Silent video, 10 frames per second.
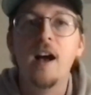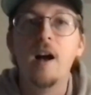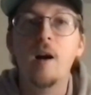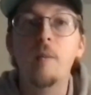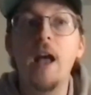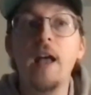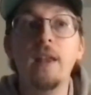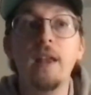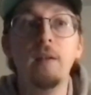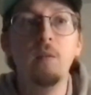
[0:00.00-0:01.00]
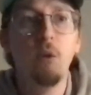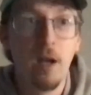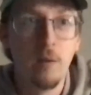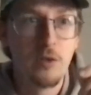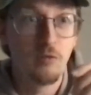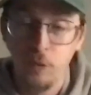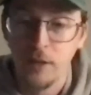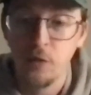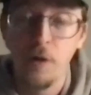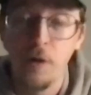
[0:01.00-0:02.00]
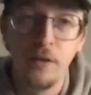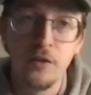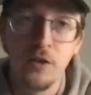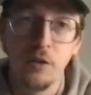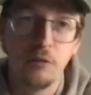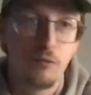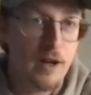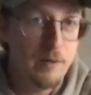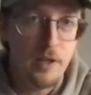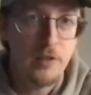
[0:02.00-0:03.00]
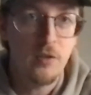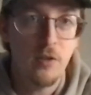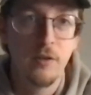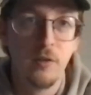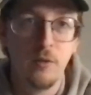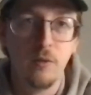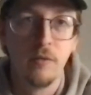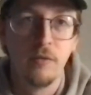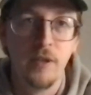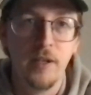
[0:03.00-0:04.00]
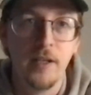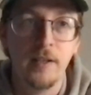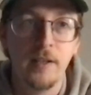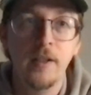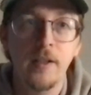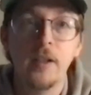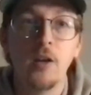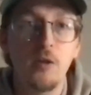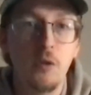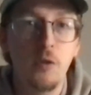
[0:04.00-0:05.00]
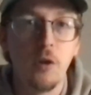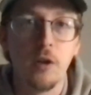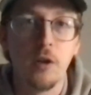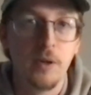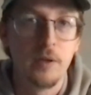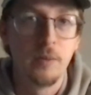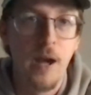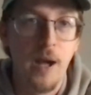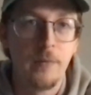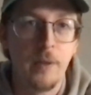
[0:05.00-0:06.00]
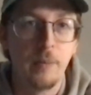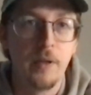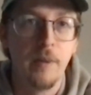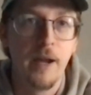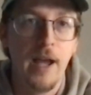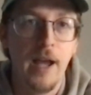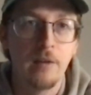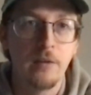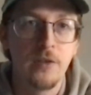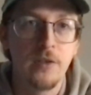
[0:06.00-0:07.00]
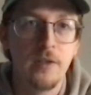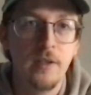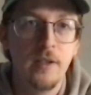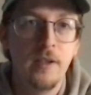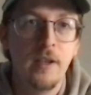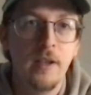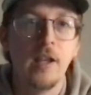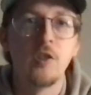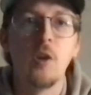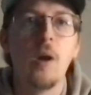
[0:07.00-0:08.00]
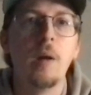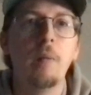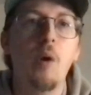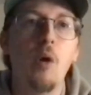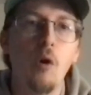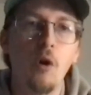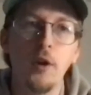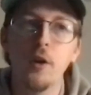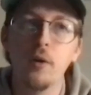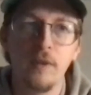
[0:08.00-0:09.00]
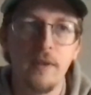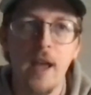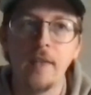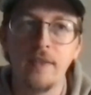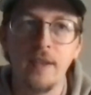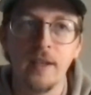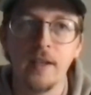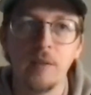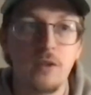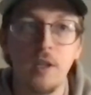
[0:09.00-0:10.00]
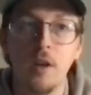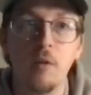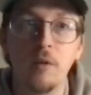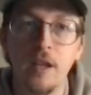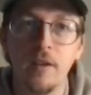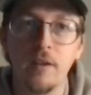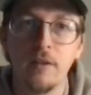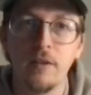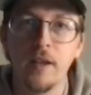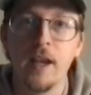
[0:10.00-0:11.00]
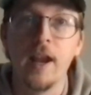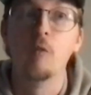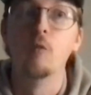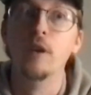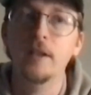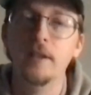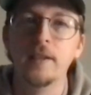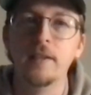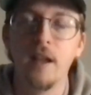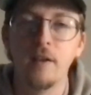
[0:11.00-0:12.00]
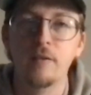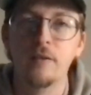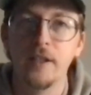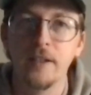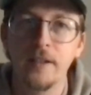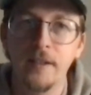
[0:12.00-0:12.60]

And then when I was like 12 years old, right when I started to do graffiti, a New Yorker book popped up into my house. And so I pored over that thing. It was the only other thing, and I really loved it.